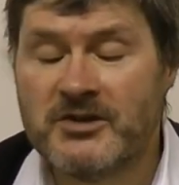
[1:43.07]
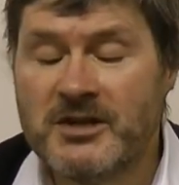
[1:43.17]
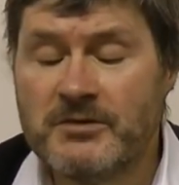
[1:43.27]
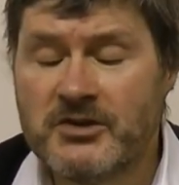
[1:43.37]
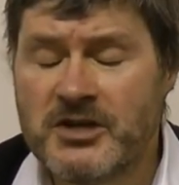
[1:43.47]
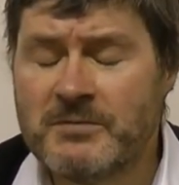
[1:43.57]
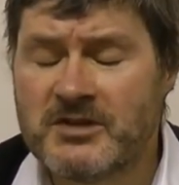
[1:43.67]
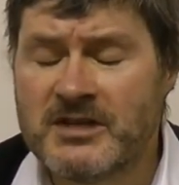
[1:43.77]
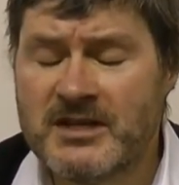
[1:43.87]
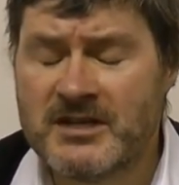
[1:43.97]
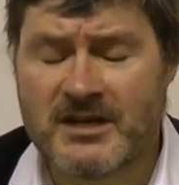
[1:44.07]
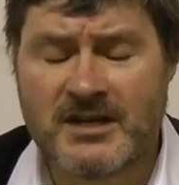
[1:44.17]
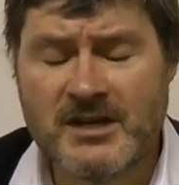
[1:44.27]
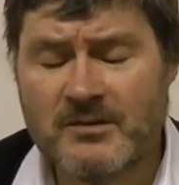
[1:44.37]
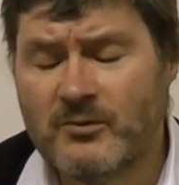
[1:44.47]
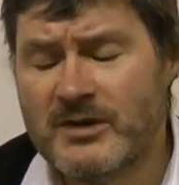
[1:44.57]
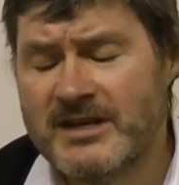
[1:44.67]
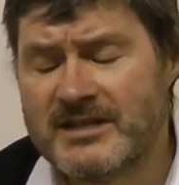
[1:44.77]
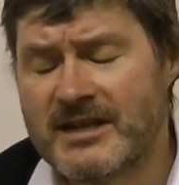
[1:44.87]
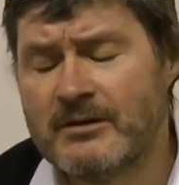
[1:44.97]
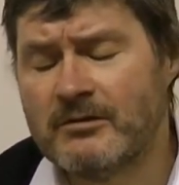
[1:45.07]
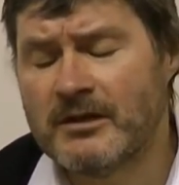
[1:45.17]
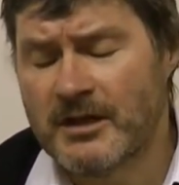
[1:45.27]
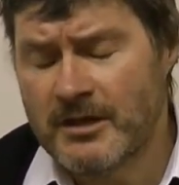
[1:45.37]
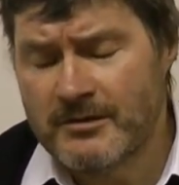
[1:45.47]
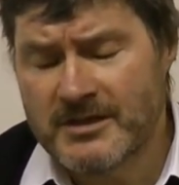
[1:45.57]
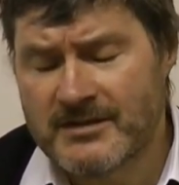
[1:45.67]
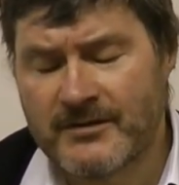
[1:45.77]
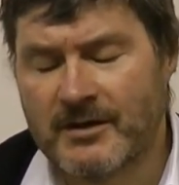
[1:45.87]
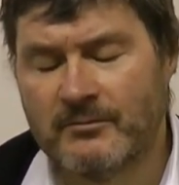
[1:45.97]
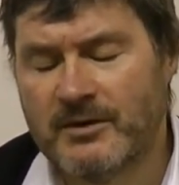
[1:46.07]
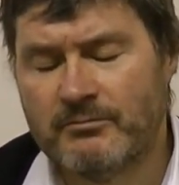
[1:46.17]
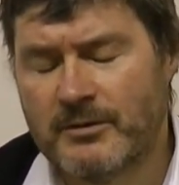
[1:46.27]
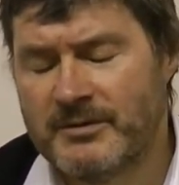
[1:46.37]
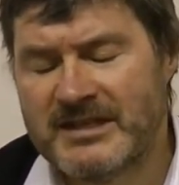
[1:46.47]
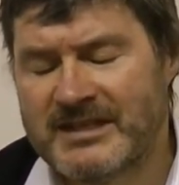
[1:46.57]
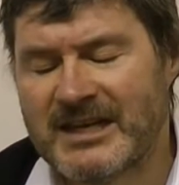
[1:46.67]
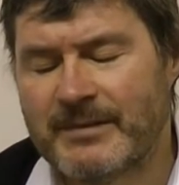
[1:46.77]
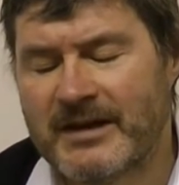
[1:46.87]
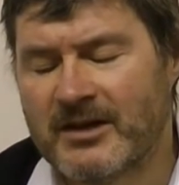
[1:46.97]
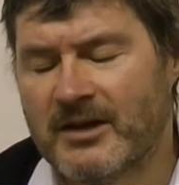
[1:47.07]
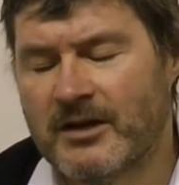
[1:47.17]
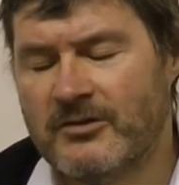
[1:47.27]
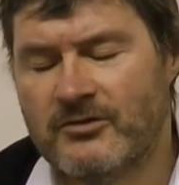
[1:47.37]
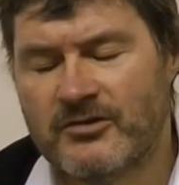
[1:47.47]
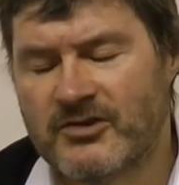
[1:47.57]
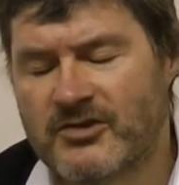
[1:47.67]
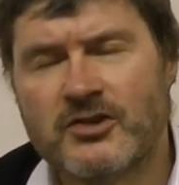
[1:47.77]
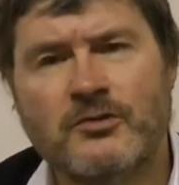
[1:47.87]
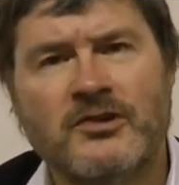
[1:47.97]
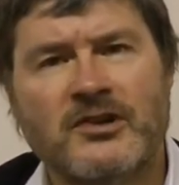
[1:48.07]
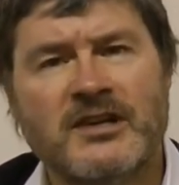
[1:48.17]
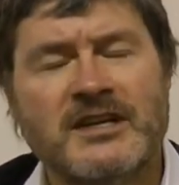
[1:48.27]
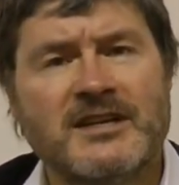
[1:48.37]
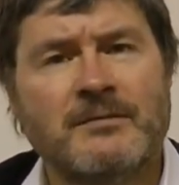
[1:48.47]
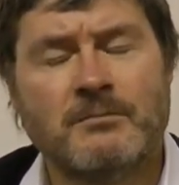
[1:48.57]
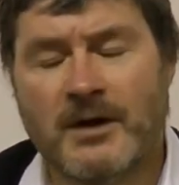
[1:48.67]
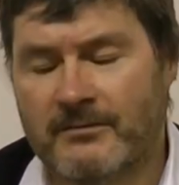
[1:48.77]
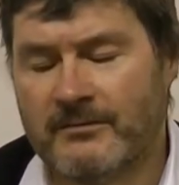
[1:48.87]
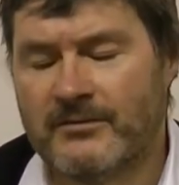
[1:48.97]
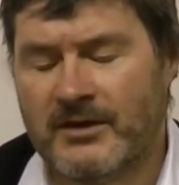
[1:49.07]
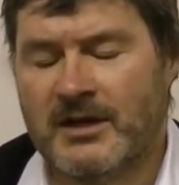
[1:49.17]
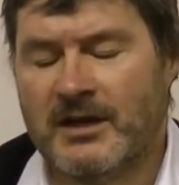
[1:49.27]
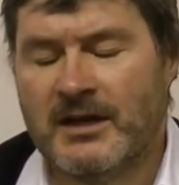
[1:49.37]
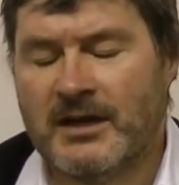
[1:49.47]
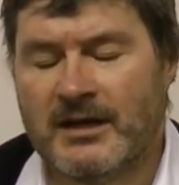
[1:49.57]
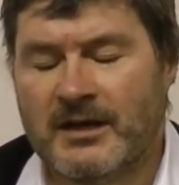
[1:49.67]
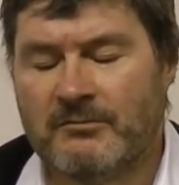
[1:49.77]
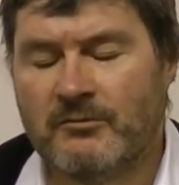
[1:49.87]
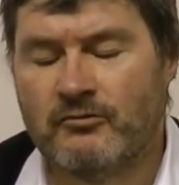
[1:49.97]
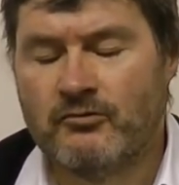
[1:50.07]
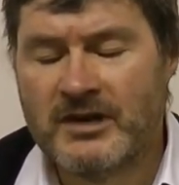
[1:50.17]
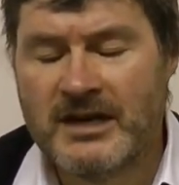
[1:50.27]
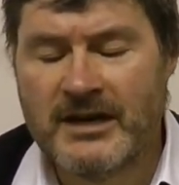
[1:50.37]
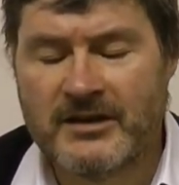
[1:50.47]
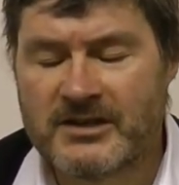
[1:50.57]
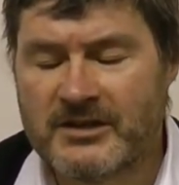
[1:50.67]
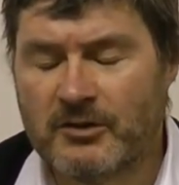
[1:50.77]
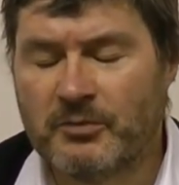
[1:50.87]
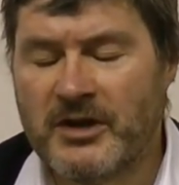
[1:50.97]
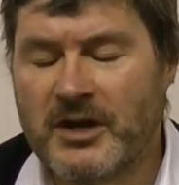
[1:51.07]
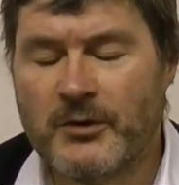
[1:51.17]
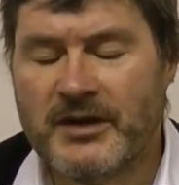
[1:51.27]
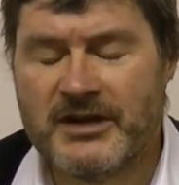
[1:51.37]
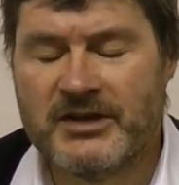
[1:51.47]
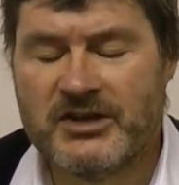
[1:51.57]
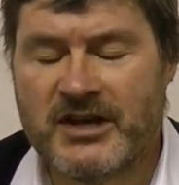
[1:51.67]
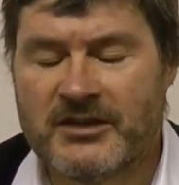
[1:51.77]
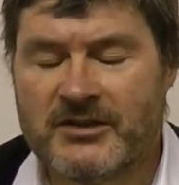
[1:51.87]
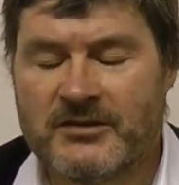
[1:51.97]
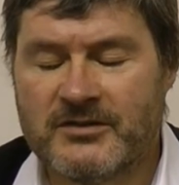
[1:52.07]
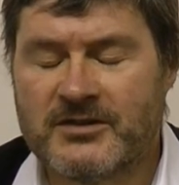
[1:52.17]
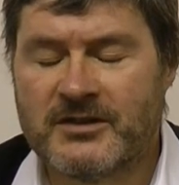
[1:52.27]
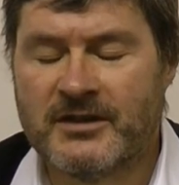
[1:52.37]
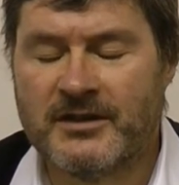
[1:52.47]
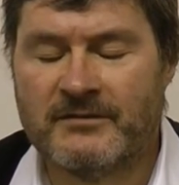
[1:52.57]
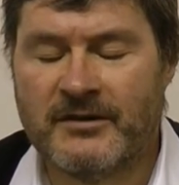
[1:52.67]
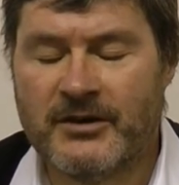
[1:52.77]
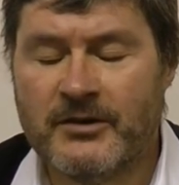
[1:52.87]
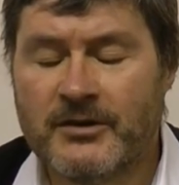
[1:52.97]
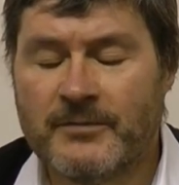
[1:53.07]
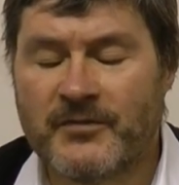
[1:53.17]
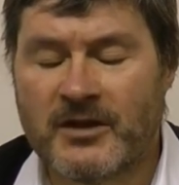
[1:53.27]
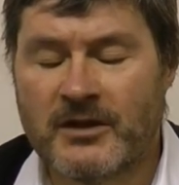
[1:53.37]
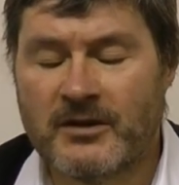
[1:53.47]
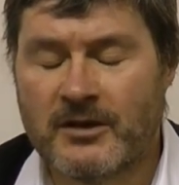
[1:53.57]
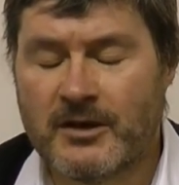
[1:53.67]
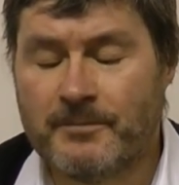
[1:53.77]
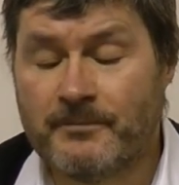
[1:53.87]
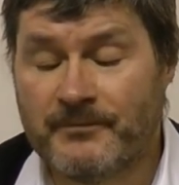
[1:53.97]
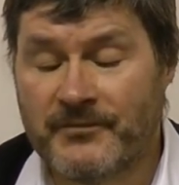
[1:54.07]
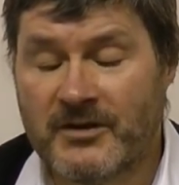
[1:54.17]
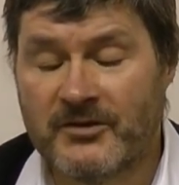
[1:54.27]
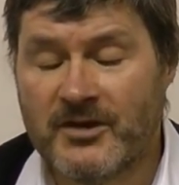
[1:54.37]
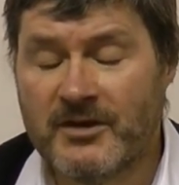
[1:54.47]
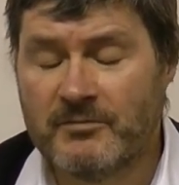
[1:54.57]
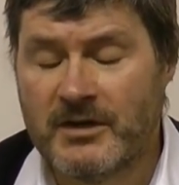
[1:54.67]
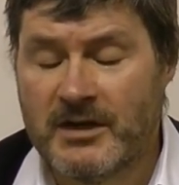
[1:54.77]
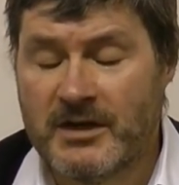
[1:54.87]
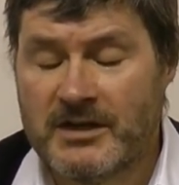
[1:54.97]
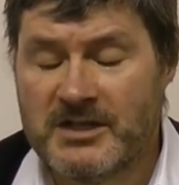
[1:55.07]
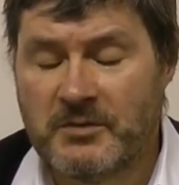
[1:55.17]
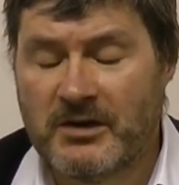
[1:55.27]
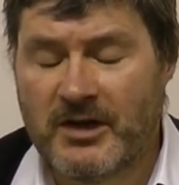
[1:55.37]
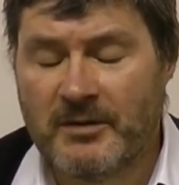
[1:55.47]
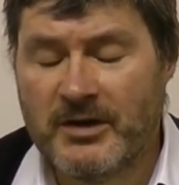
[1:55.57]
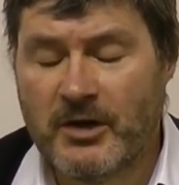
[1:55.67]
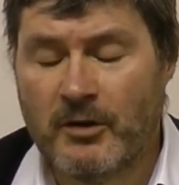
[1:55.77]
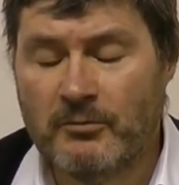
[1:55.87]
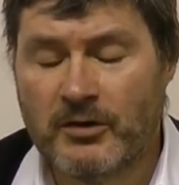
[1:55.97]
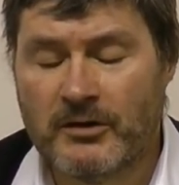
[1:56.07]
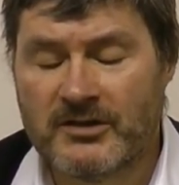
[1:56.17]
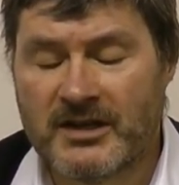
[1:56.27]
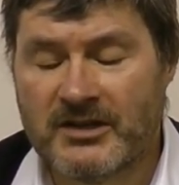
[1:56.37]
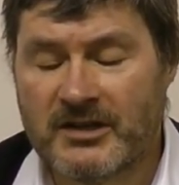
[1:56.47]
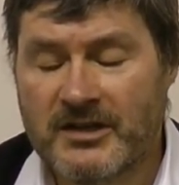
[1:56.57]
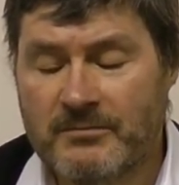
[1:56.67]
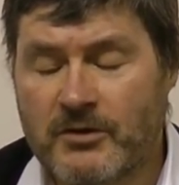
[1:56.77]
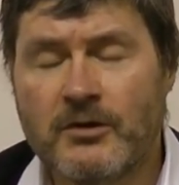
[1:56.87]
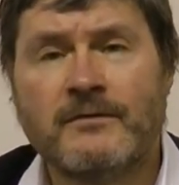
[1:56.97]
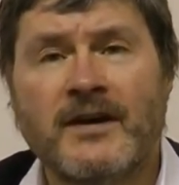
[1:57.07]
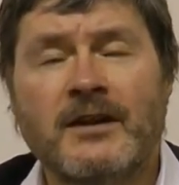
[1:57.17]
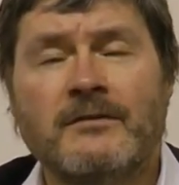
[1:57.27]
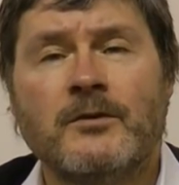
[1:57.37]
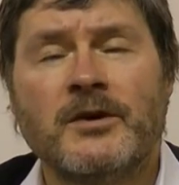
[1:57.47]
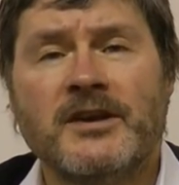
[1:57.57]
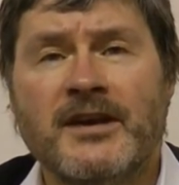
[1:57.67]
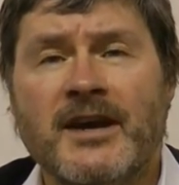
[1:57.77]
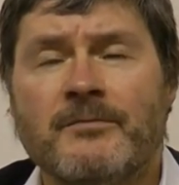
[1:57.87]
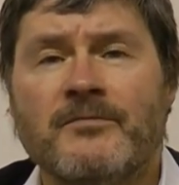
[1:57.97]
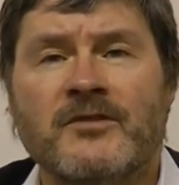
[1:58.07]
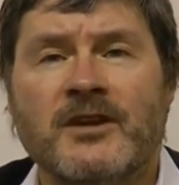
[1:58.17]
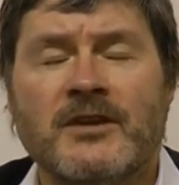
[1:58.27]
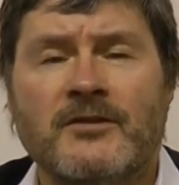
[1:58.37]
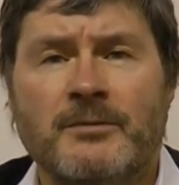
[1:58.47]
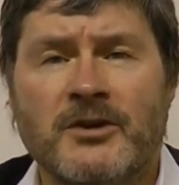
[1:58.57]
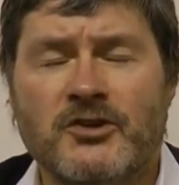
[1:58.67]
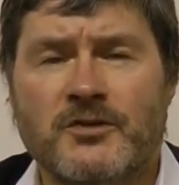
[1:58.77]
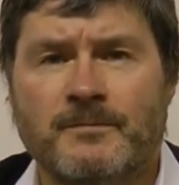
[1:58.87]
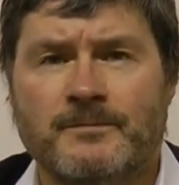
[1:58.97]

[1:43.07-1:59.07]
Cheap as chips, these, and we sell loads of them. We probably sell about 100 to 200 of these a month. Really nice little PoE injectors. Very good. And as I say, typical IP.com product actually. Good value for what you get. Thank you very much.